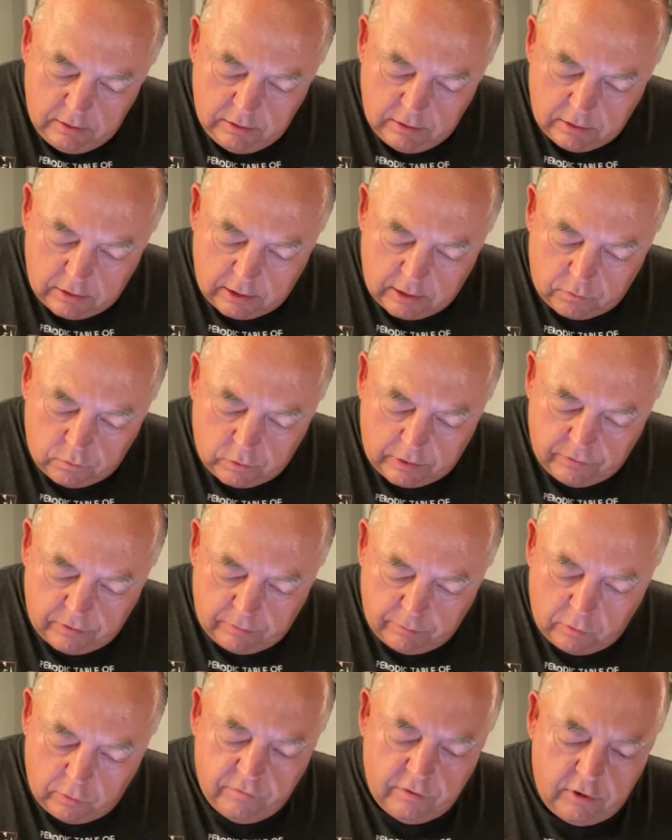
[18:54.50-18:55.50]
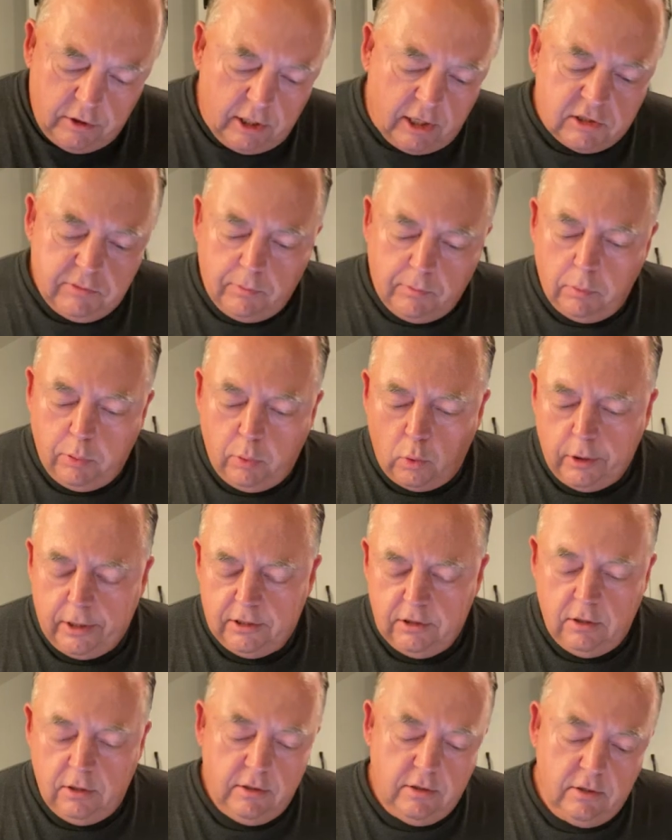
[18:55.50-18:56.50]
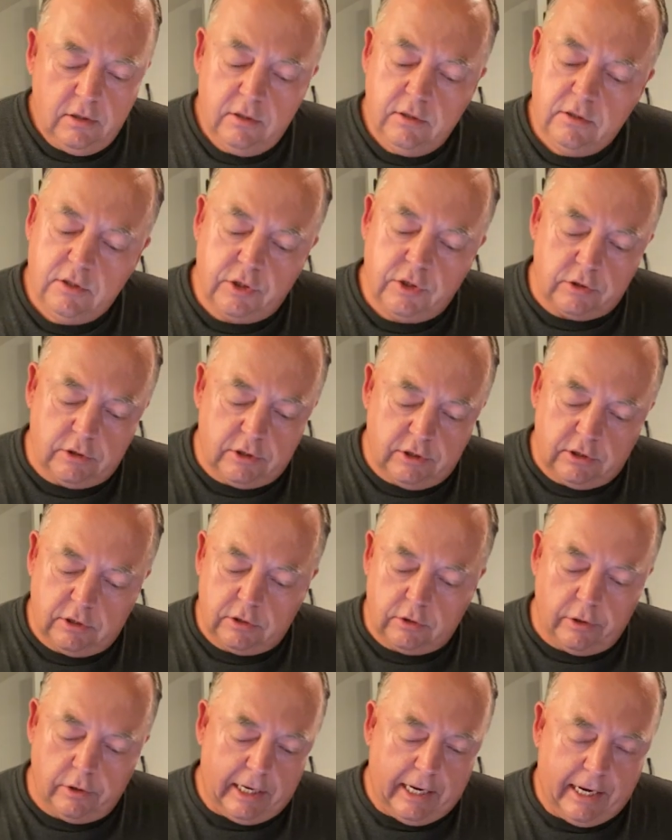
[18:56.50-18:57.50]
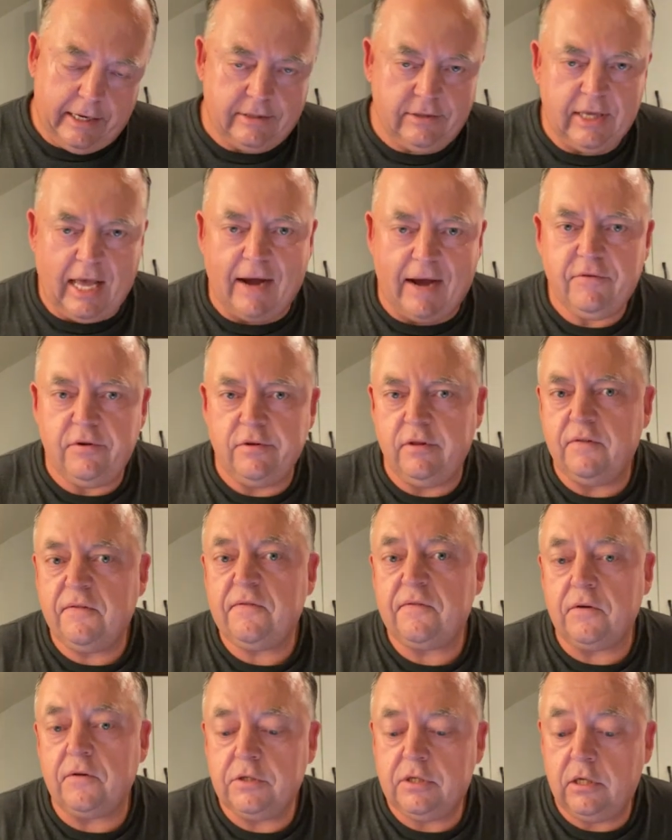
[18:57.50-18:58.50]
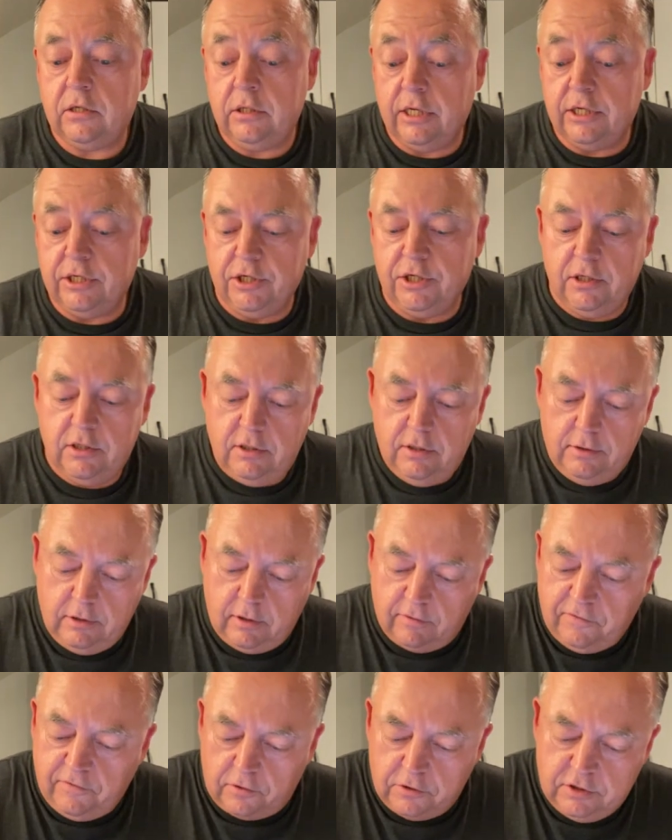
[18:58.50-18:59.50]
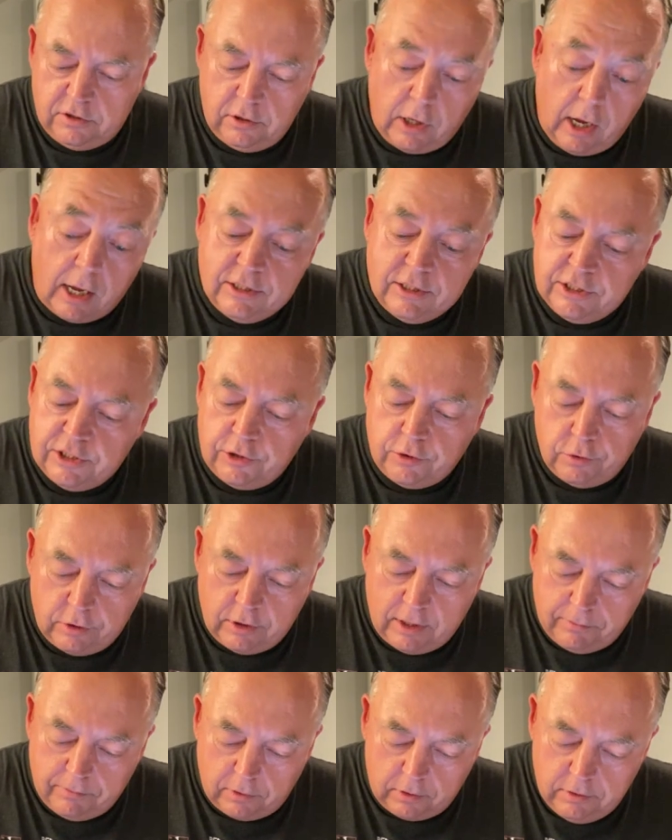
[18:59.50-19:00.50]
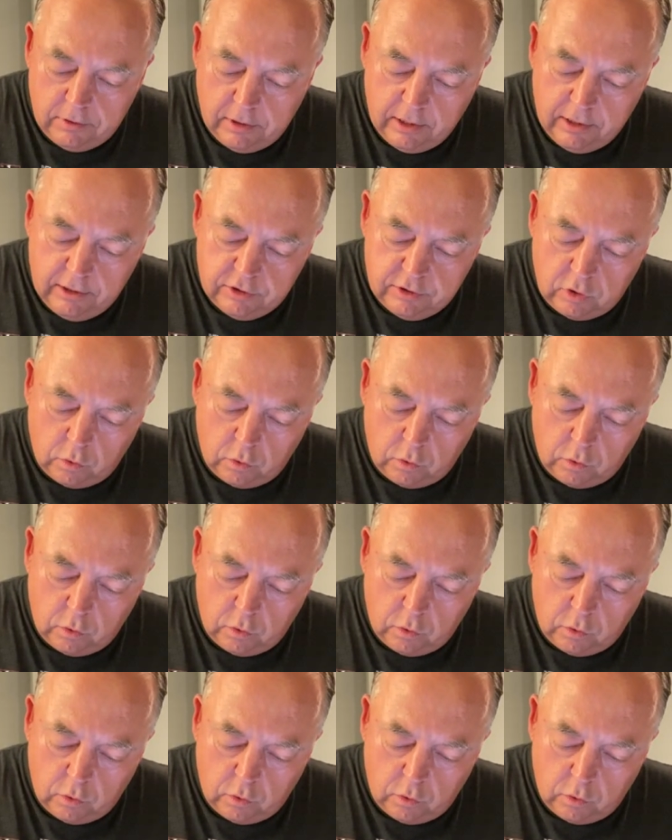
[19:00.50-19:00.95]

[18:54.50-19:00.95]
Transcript: then we would move the decimal point to, so that it is after the first digit, the first non-zero number. So